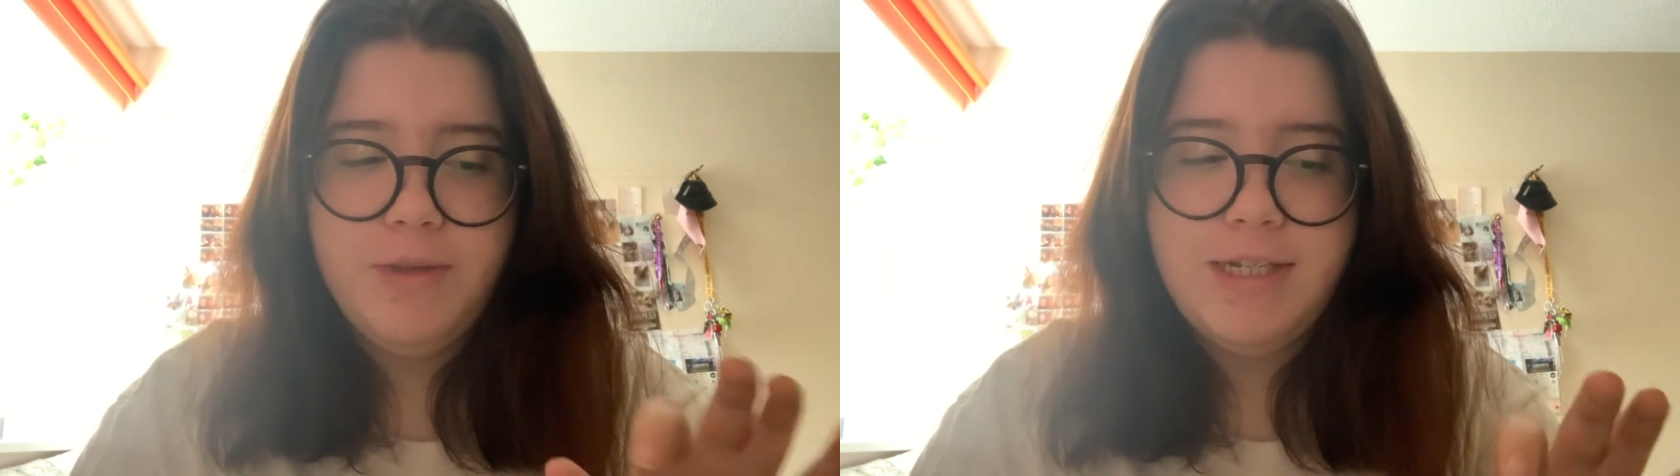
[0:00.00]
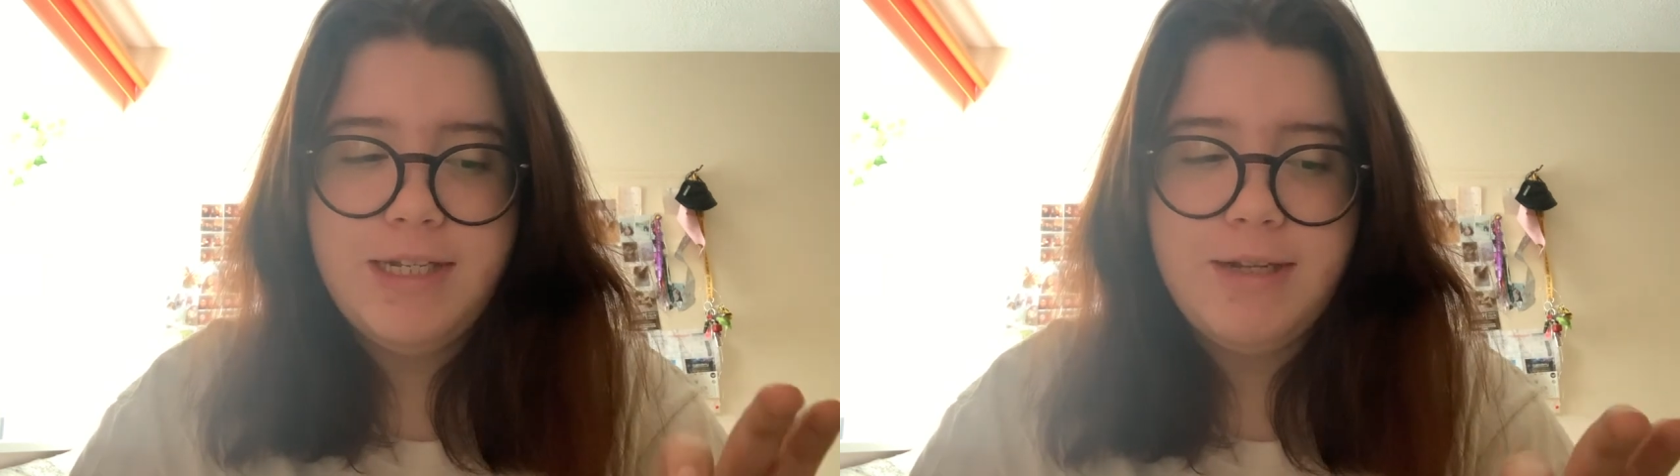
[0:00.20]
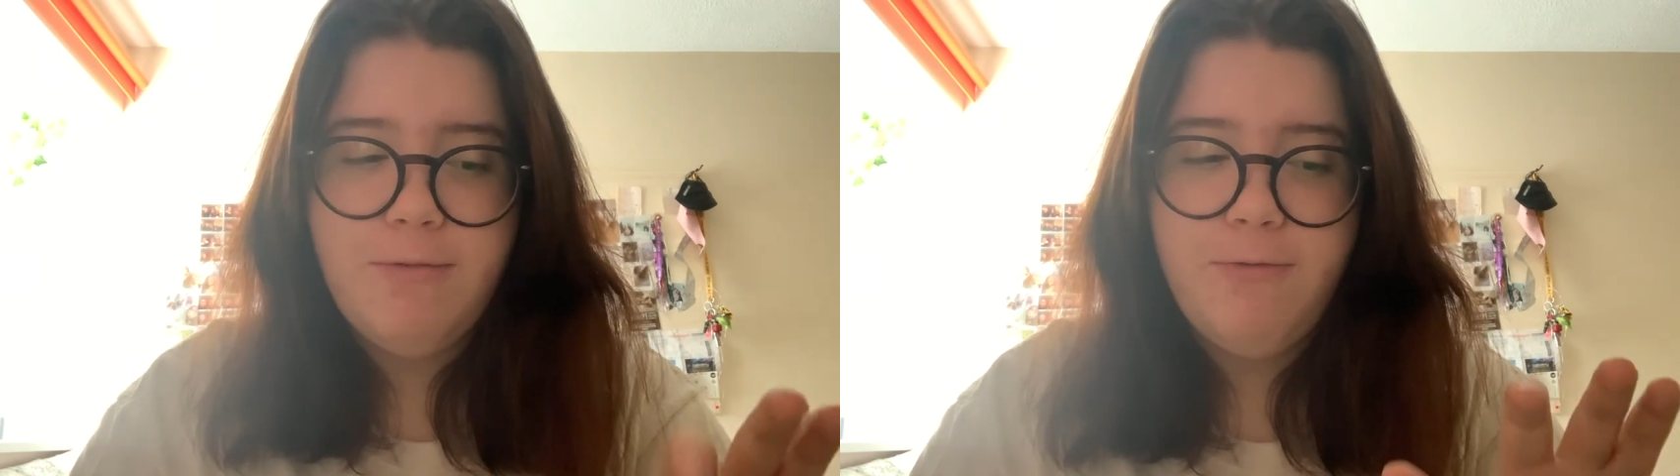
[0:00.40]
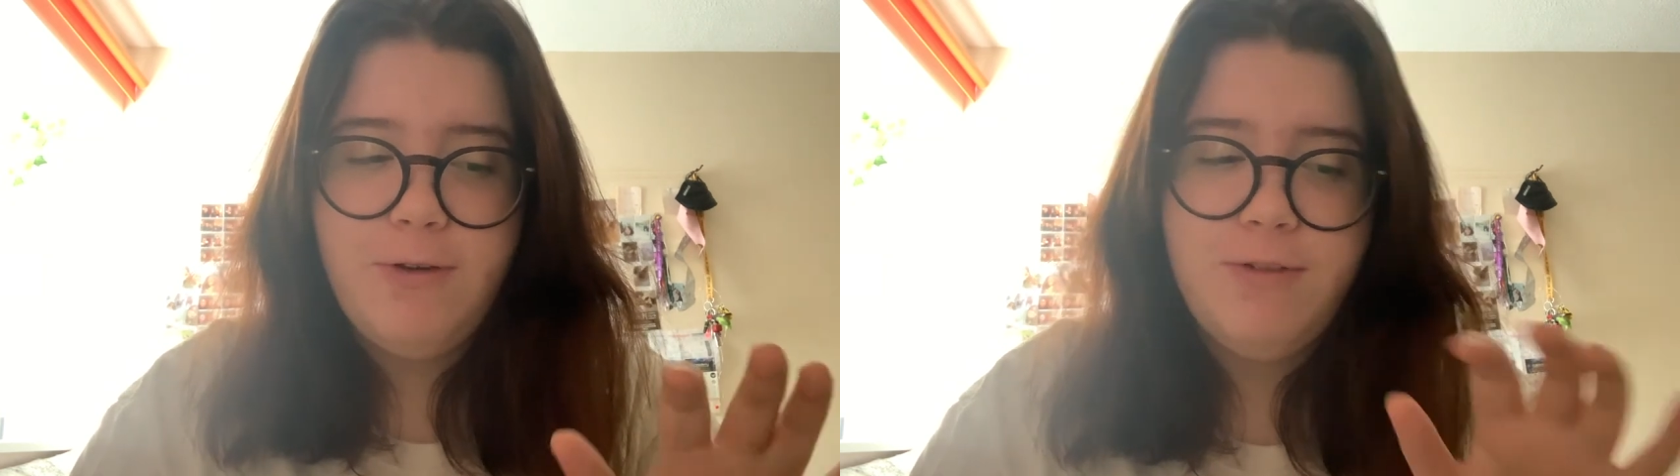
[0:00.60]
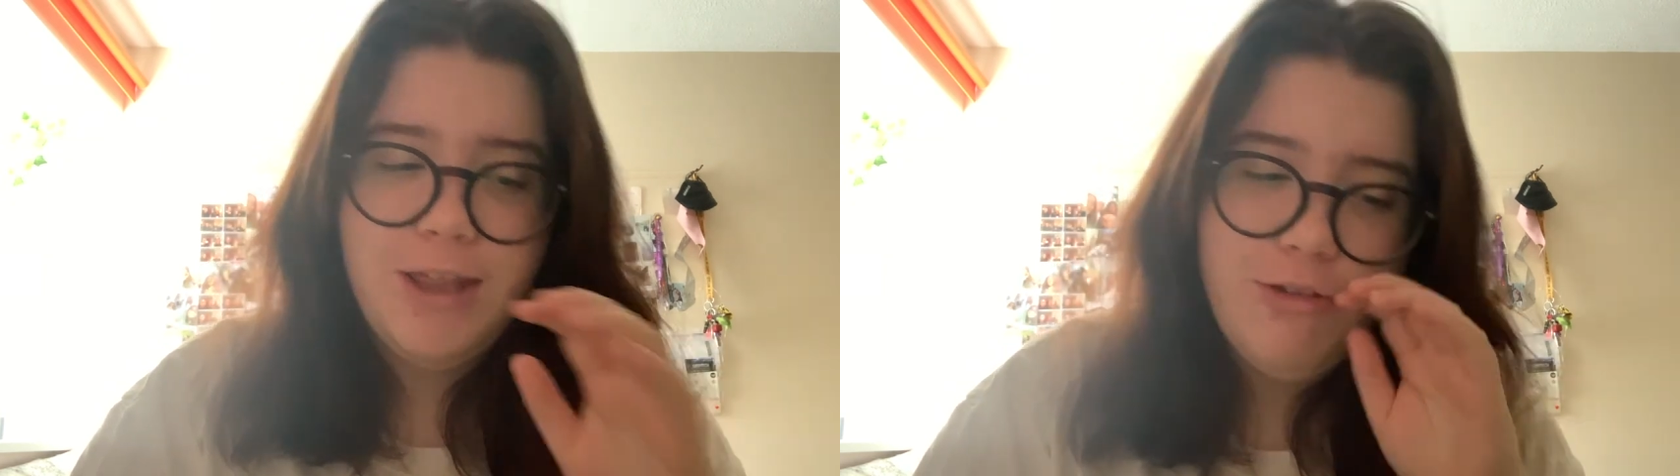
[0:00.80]
It says I'm
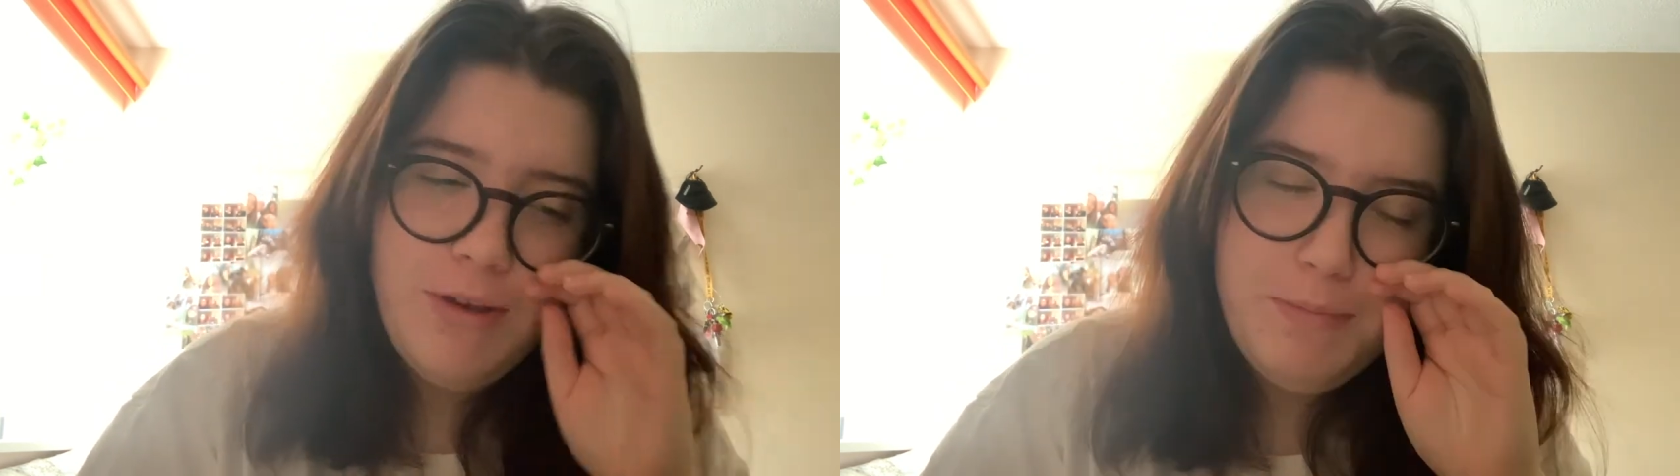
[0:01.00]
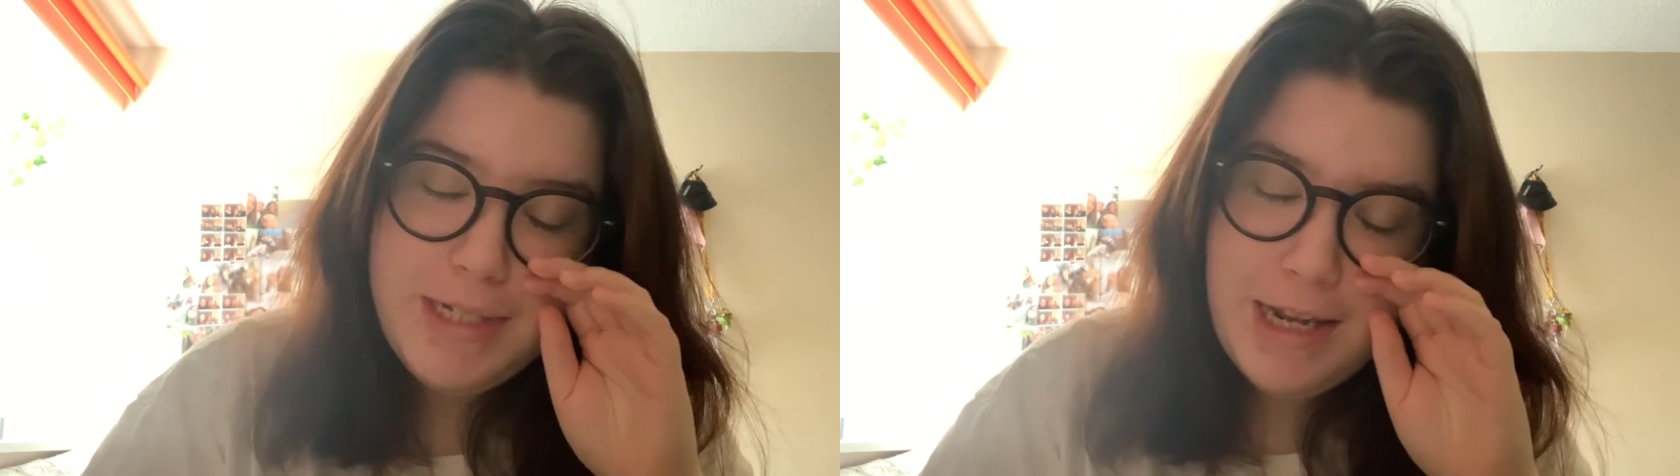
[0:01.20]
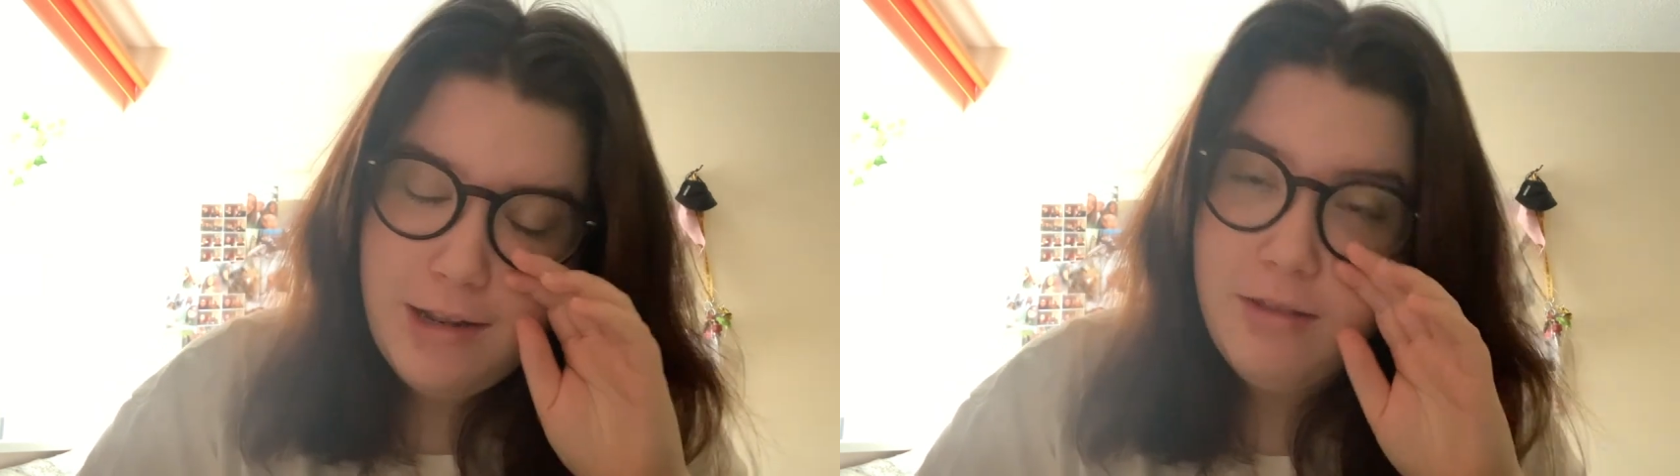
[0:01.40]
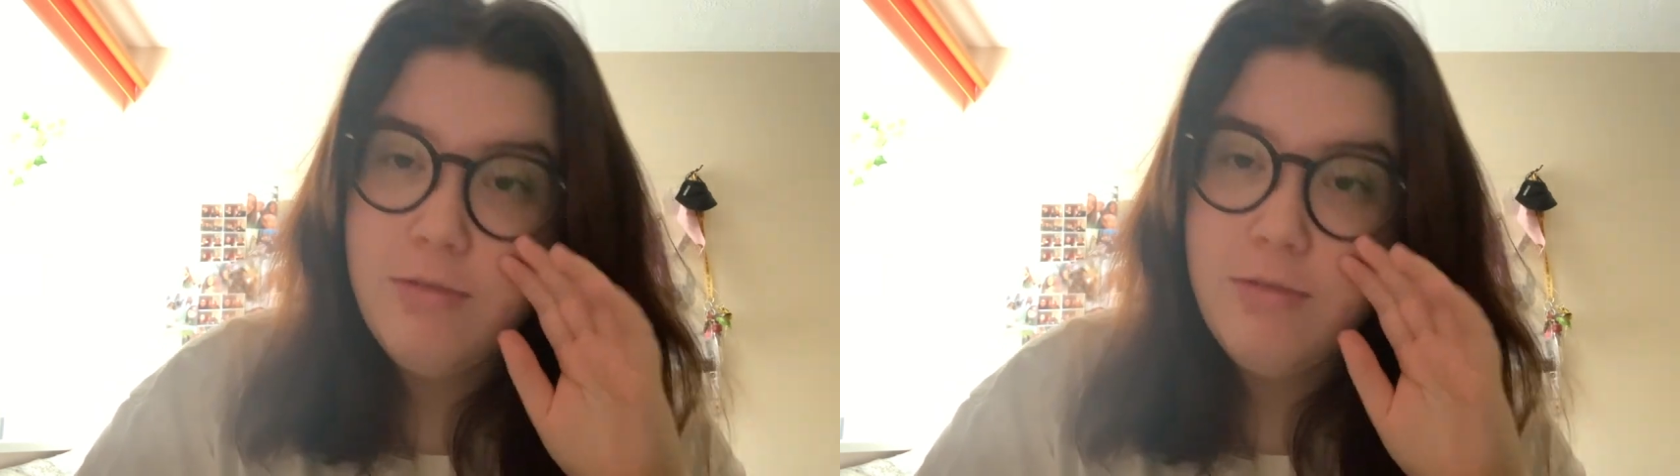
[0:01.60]
53%